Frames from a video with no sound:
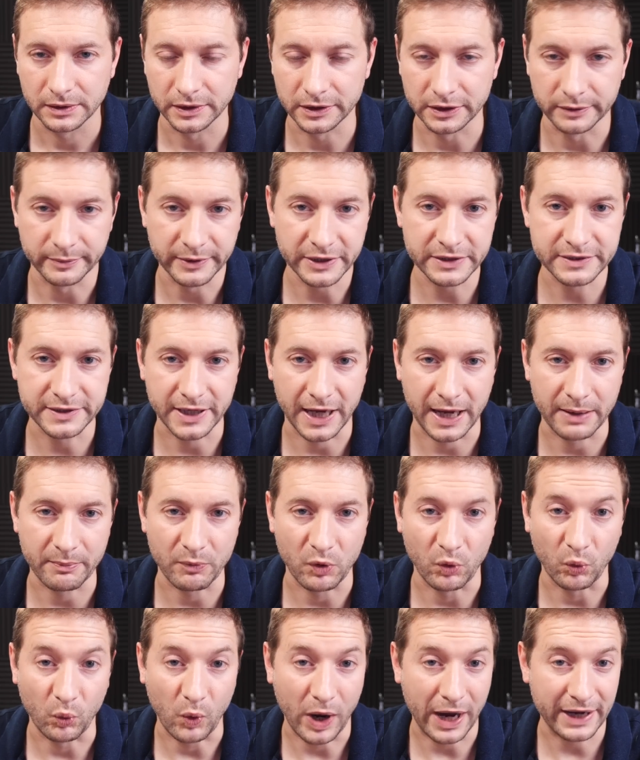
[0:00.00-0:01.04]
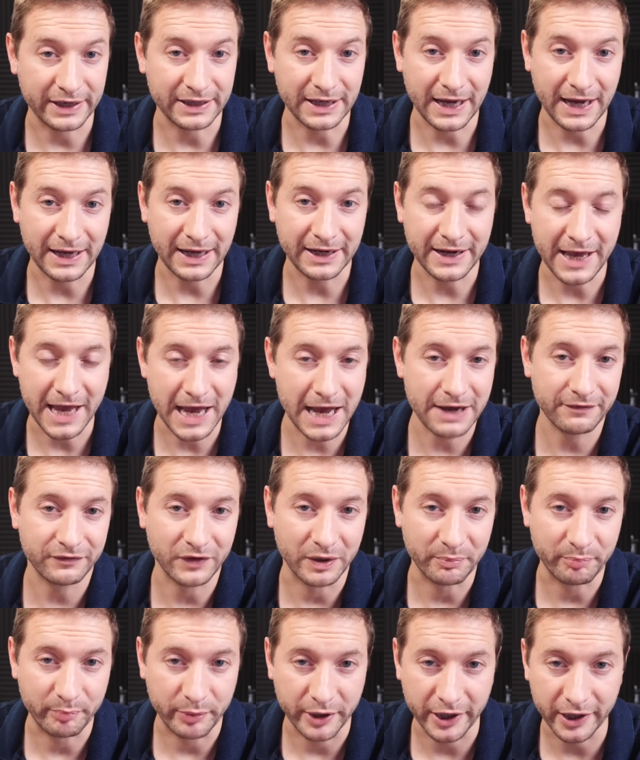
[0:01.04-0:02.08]
In the meantime, why not have
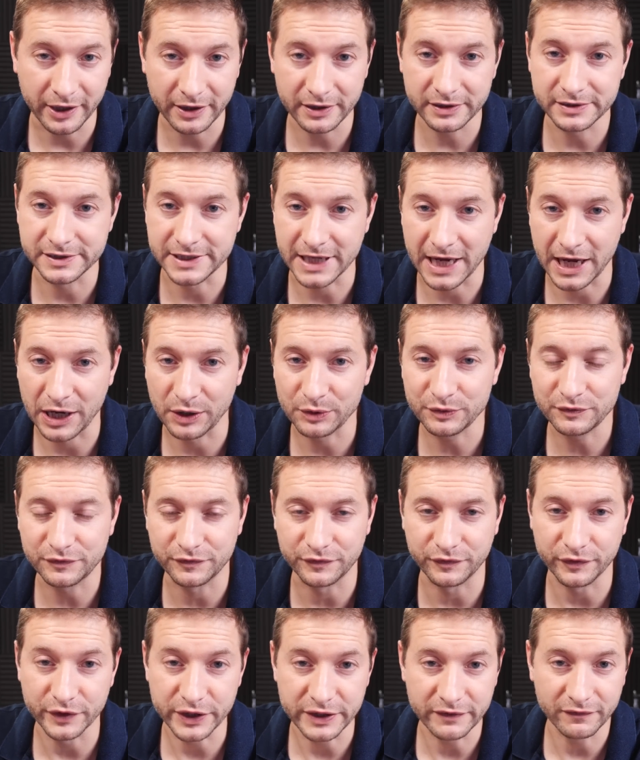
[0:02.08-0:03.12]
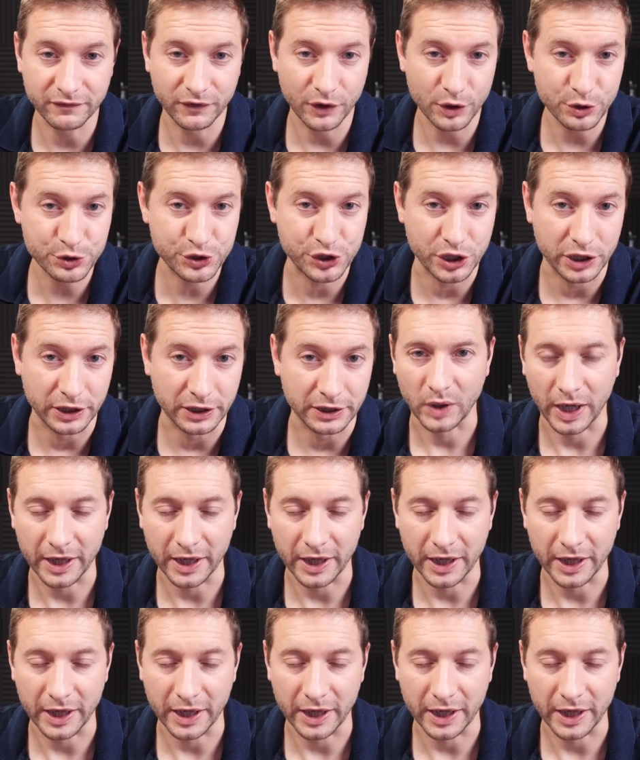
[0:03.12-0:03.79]
a pared down free version?